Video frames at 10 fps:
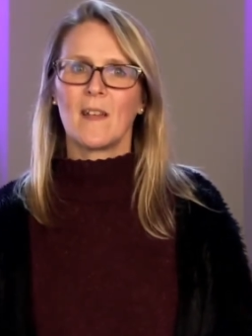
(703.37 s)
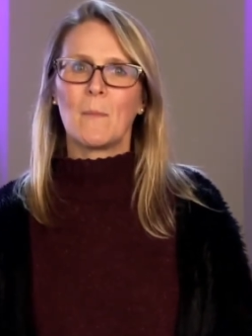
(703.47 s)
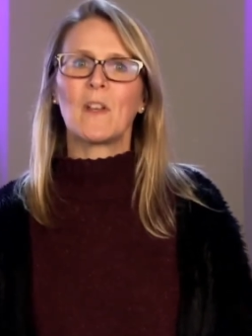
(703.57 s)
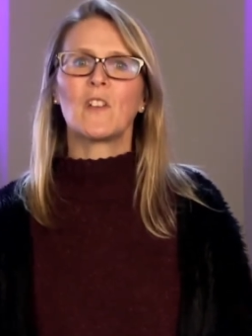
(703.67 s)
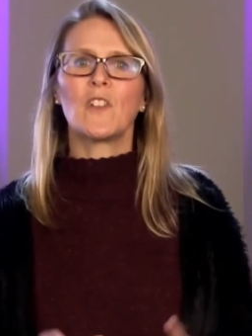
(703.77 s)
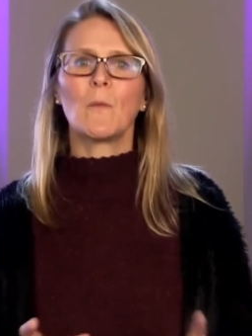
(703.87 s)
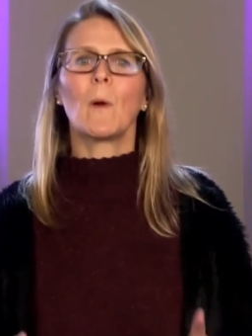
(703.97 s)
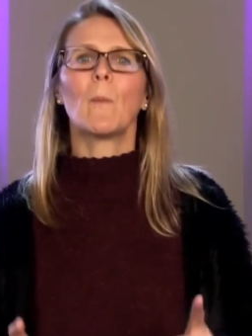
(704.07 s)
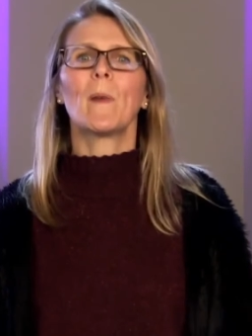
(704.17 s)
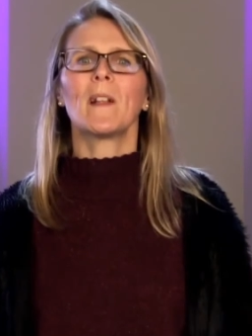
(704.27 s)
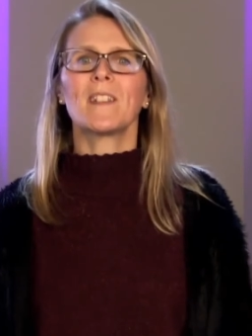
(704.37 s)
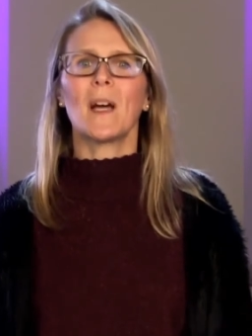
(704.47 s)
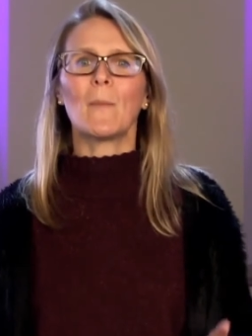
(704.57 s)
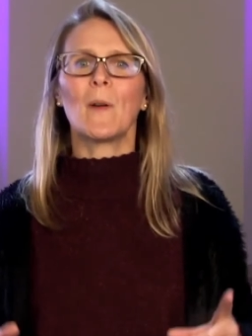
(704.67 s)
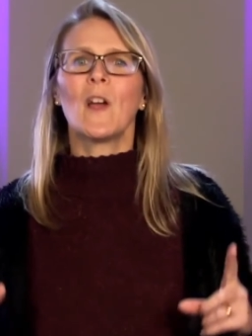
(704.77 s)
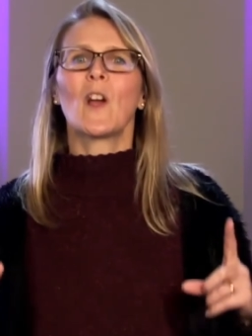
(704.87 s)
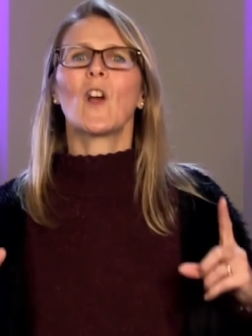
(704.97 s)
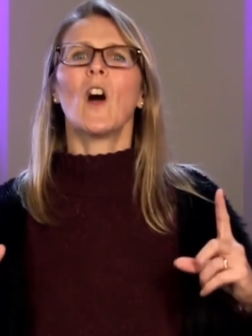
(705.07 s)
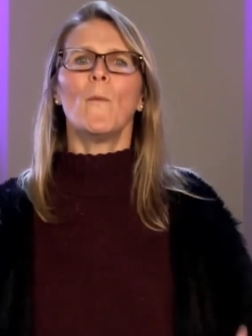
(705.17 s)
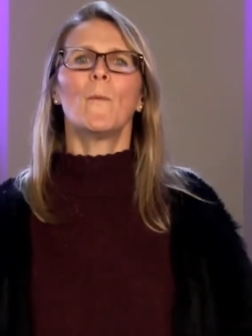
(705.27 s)
Because you will build up
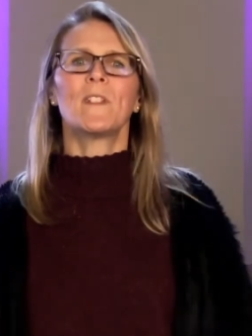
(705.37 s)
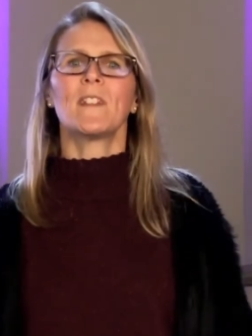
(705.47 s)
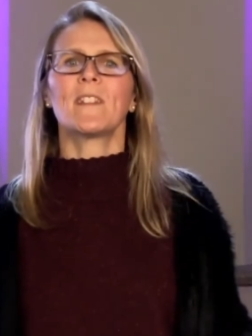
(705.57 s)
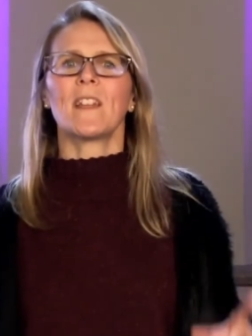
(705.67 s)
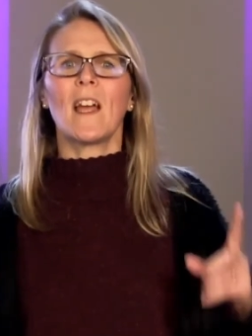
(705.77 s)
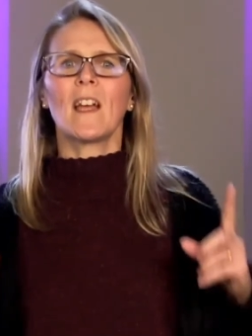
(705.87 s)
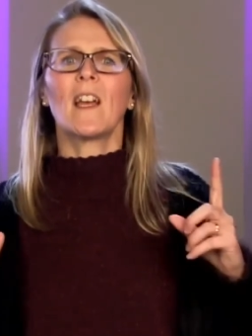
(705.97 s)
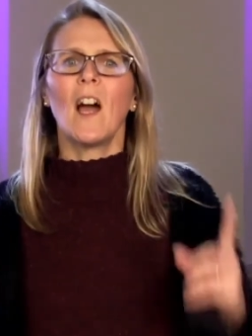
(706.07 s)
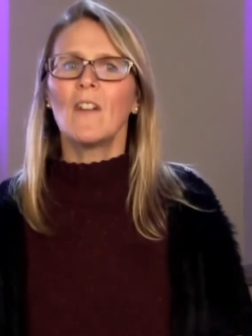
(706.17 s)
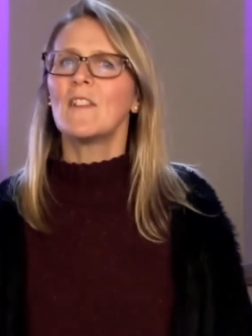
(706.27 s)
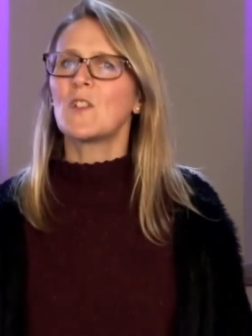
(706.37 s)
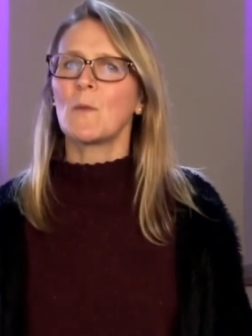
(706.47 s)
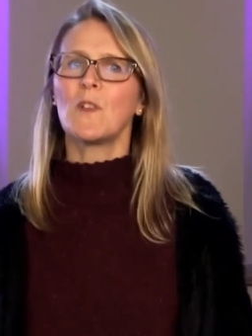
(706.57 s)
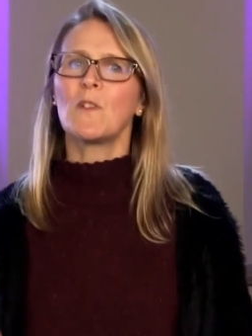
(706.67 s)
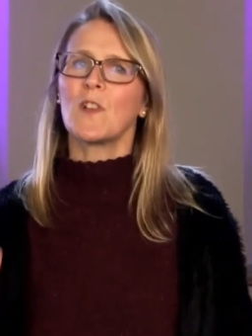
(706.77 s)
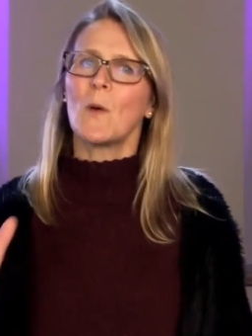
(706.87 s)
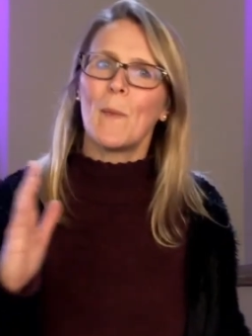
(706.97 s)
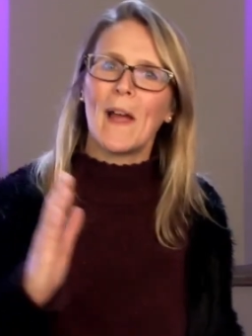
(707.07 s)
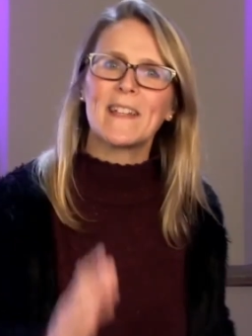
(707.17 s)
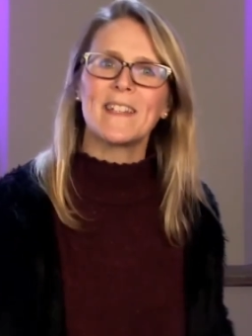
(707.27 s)
confidence and courage when you don't
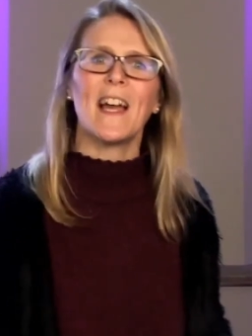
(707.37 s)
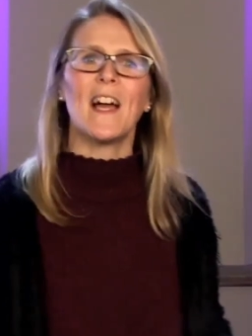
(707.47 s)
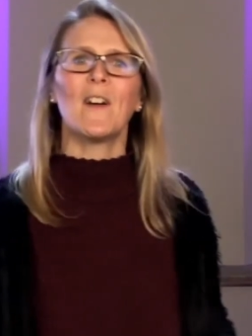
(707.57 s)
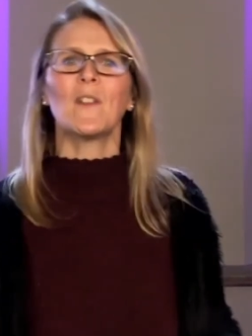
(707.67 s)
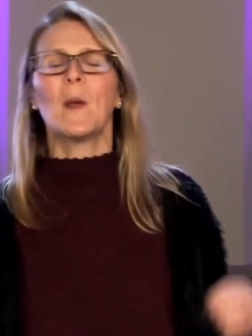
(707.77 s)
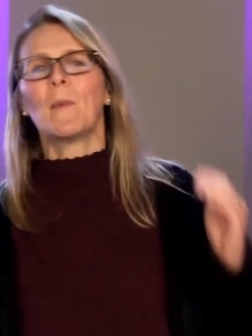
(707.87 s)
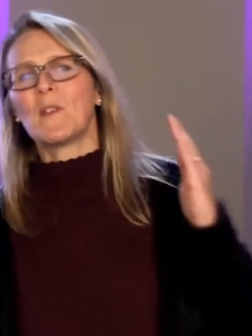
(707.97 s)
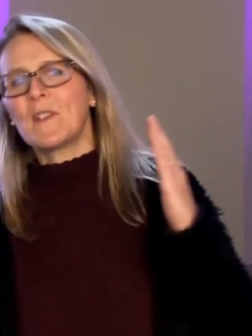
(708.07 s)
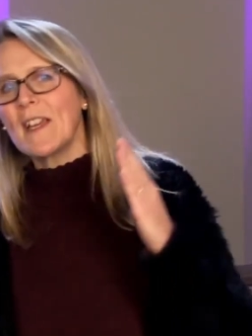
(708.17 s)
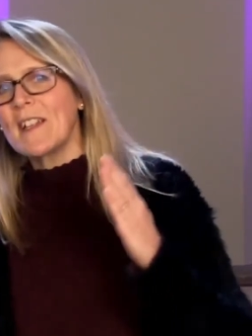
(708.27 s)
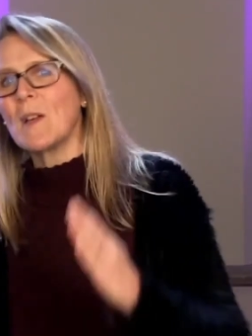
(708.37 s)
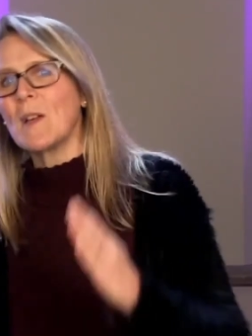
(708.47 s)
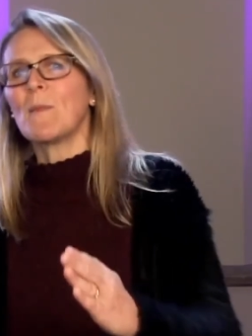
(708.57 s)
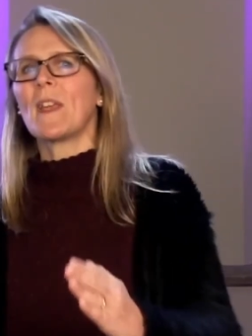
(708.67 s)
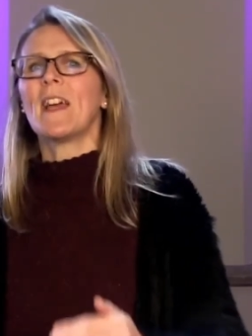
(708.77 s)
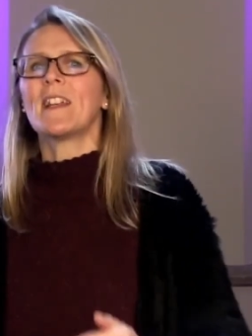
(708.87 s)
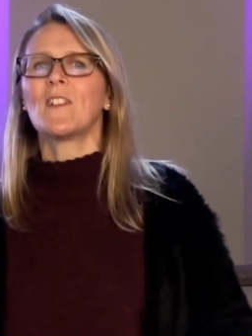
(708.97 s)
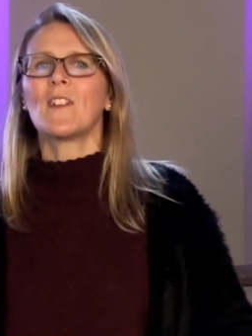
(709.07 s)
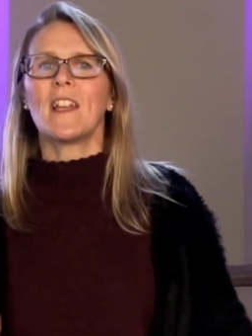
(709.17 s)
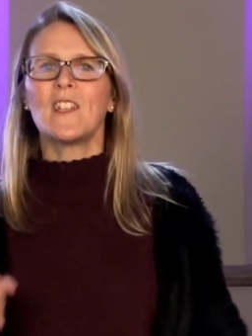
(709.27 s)
back down, but you take something head
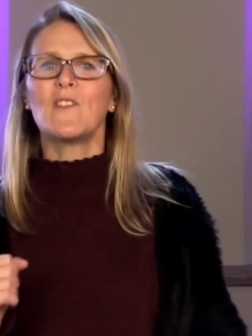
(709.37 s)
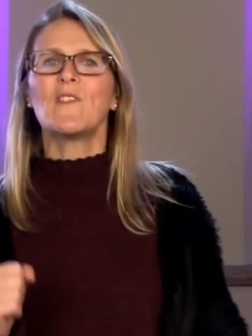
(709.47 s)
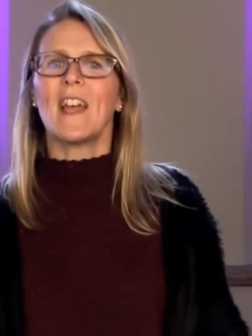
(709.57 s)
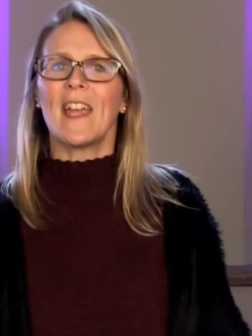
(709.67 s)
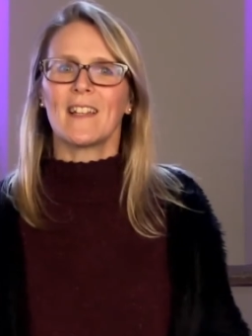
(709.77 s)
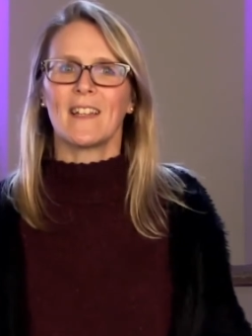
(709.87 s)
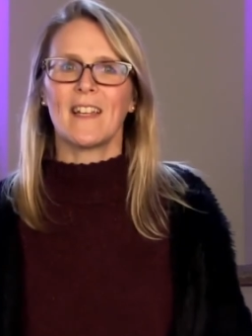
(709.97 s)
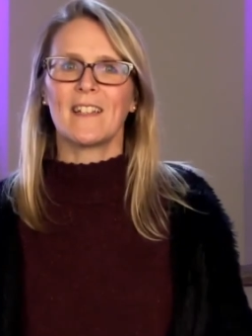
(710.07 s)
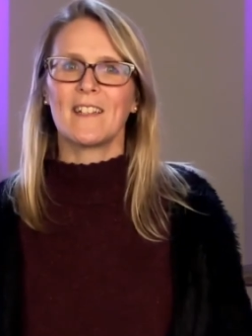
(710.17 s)
on and you nail it.